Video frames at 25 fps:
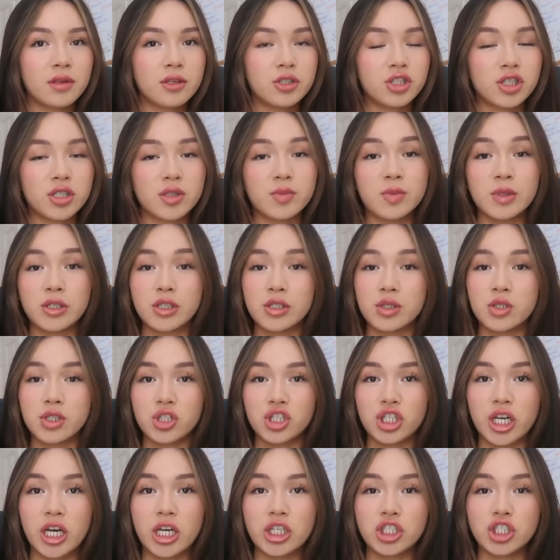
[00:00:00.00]
Just because
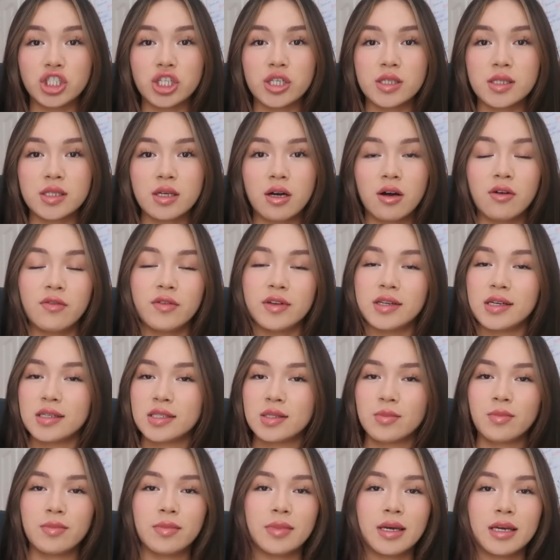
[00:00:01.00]
you're changing yourself, it
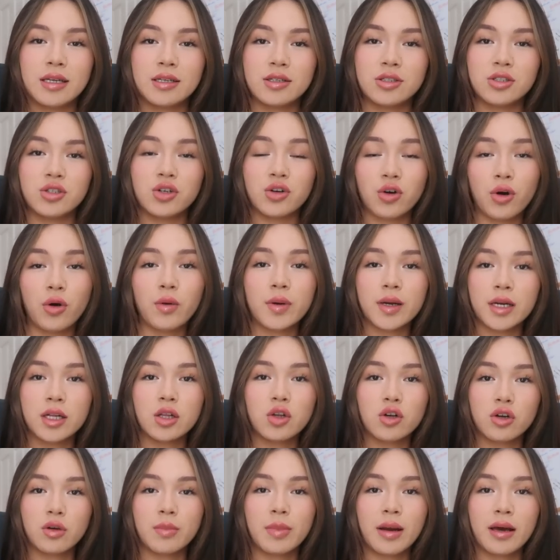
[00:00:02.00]
doesn't mean you're going
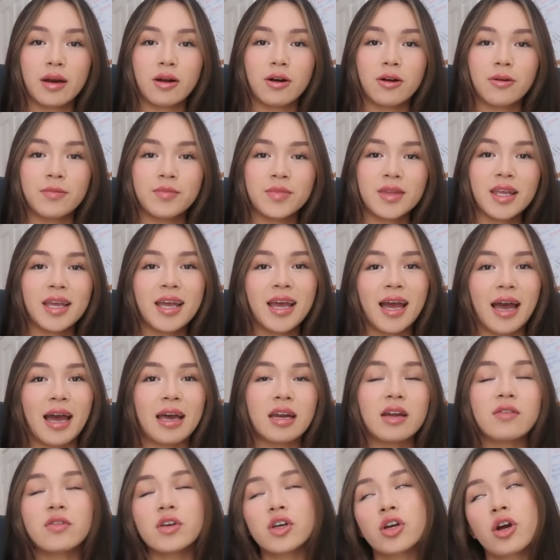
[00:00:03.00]
to look better.
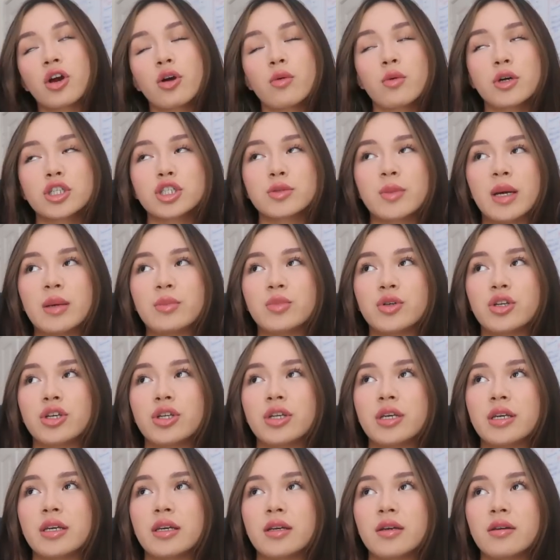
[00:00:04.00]
And if you go watch my
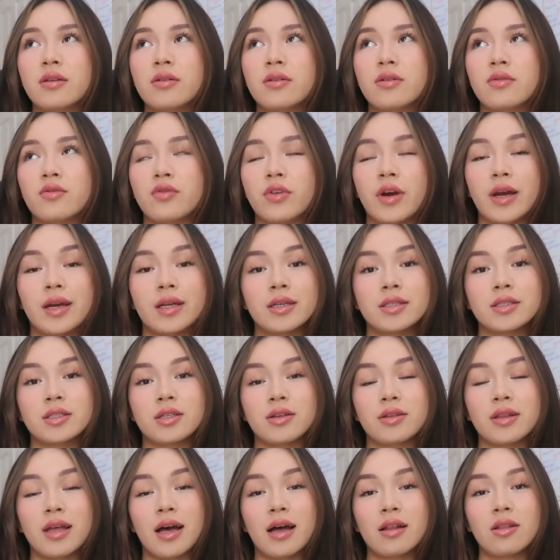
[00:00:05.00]
beauty rant
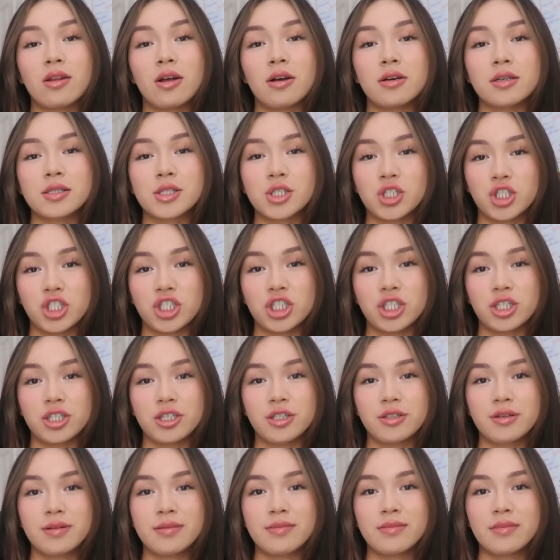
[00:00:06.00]
on that last
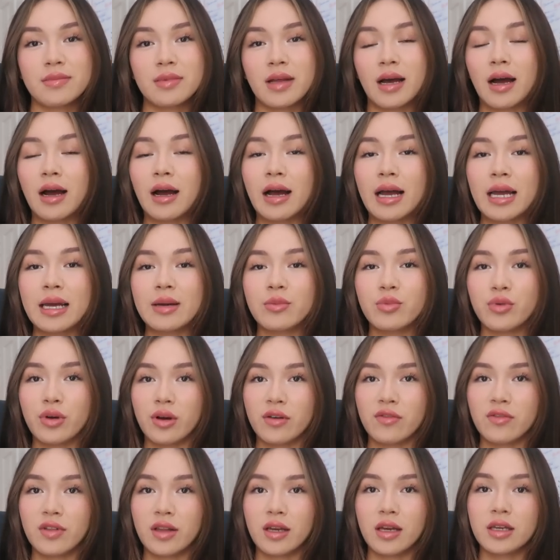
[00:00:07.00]
year, I
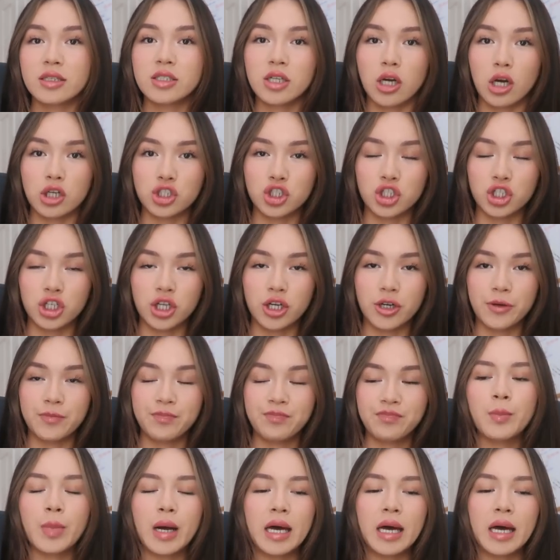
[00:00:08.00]
briefly touch on it.